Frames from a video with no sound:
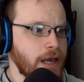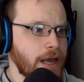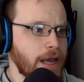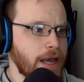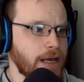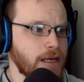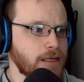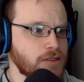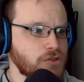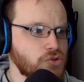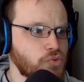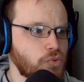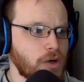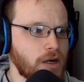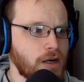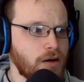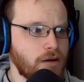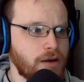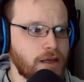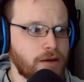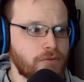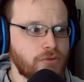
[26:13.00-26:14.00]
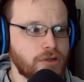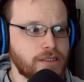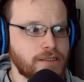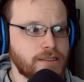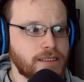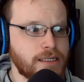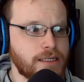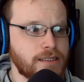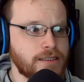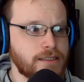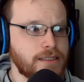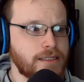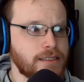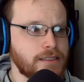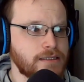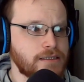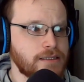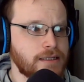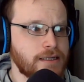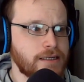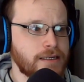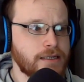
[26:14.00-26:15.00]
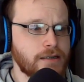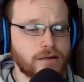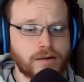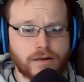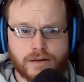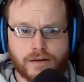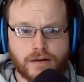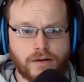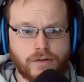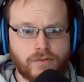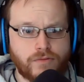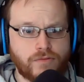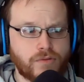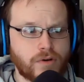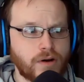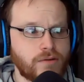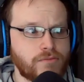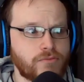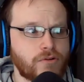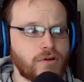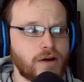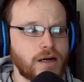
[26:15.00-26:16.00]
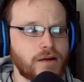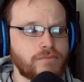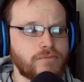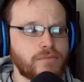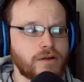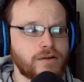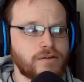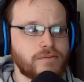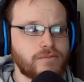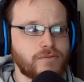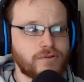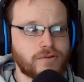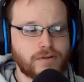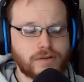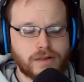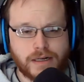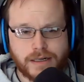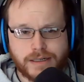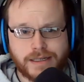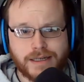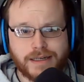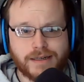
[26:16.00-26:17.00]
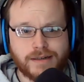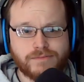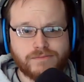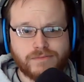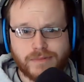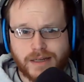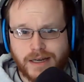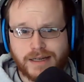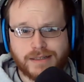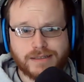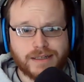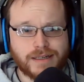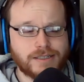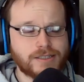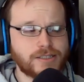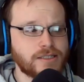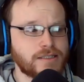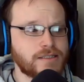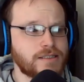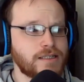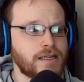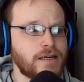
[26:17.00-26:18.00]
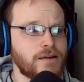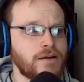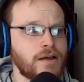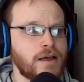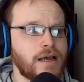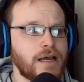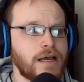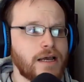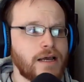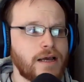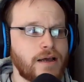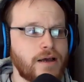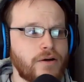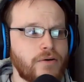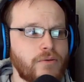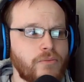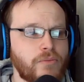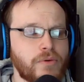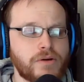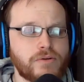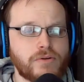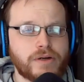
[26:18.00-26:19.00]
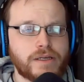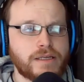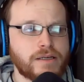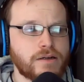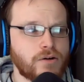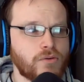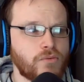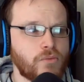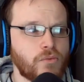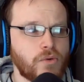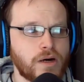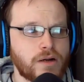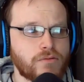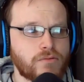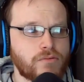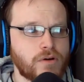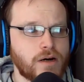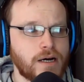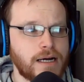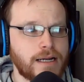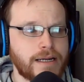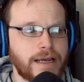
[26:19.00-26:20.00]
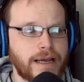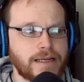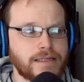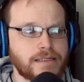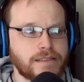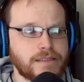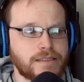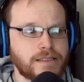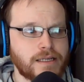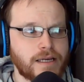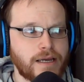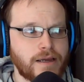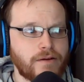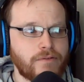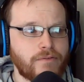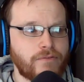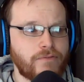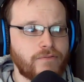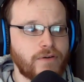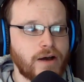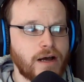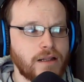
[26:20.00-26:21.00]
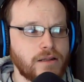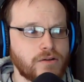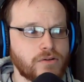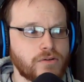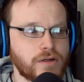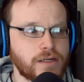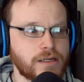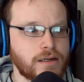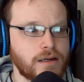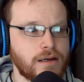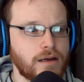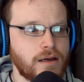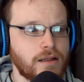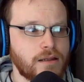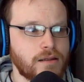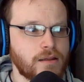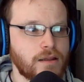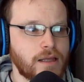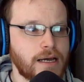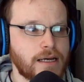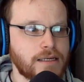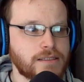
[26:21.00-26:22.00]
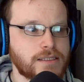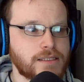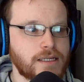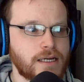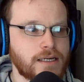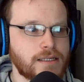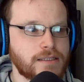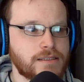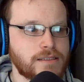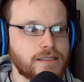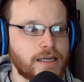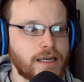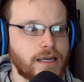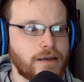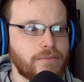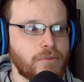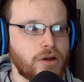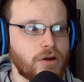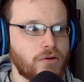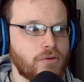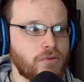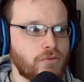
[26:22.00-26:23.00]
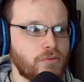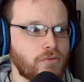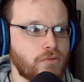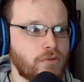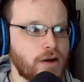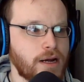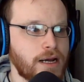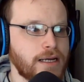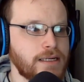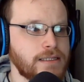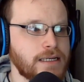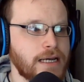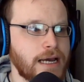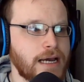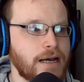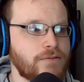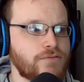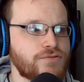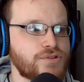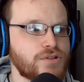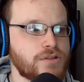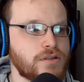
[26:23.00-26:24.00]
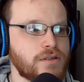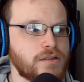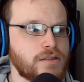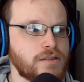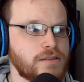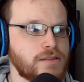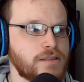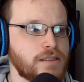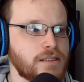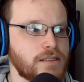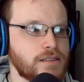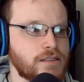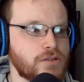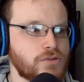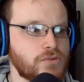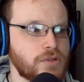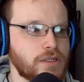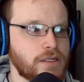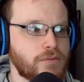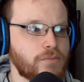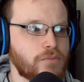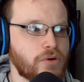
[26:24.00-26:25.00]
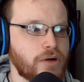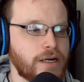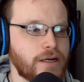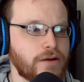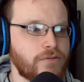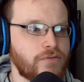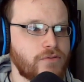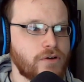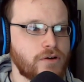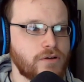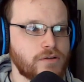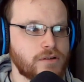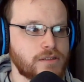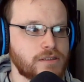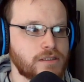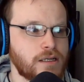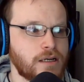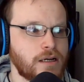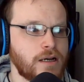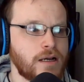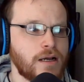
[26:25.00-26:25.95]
as well. And we did get to hear from Rod Brind'Amour again, as I just said. And we will hear what Rod had to say following last night's game right after this quick break, folks.